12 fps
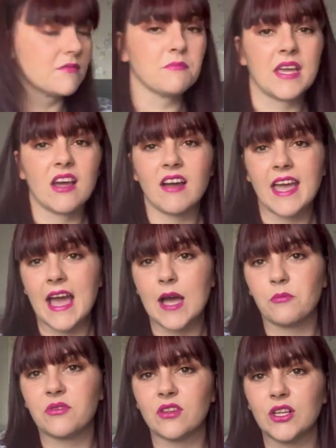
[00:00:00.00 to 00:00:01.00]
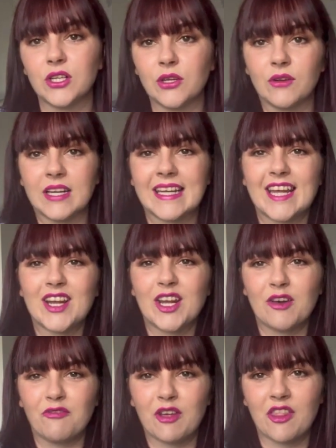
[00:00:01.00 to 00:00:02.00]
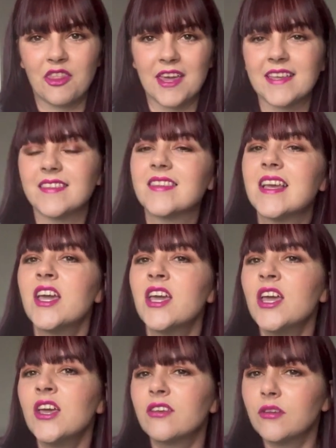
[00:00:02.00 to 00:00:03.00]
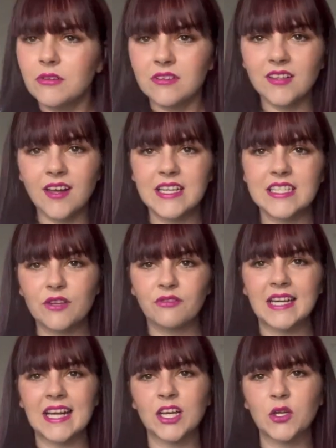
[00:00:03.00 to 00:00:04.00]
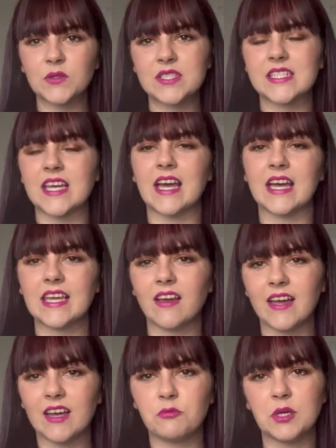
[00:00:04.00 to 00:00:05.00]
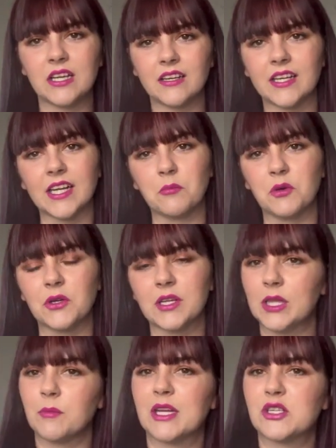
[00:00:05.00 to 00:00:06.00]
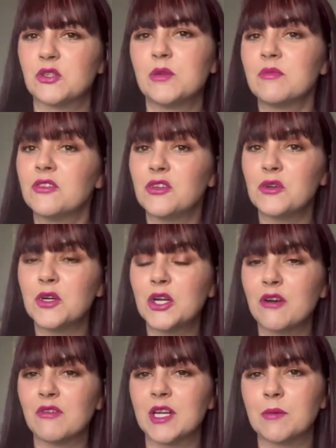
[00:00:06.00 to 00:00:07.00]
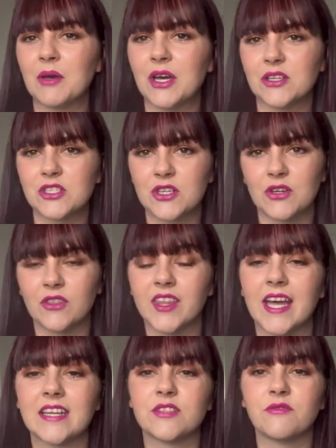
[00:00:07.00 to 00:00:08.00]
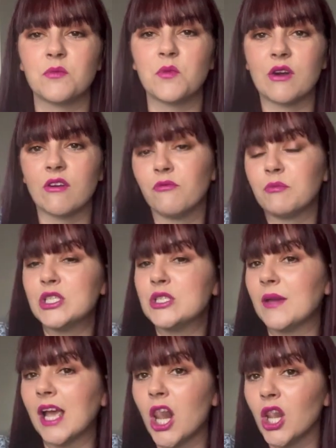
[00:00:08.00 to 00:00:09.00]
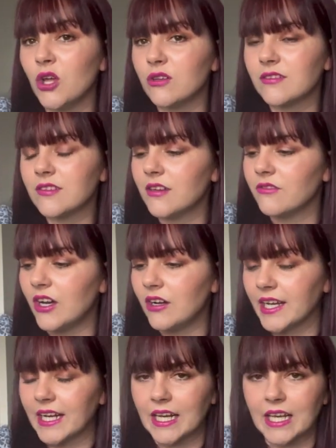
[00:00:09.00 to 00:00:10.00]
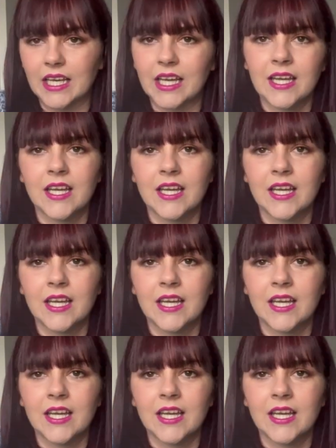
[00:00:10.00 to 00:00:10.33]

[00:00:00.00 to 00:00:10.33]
admit, I absolutely love this. So we're a slightly different angle today. I have my ironing board in the bedroom, so you're currently perched on that from where I've been doing lots of ironing.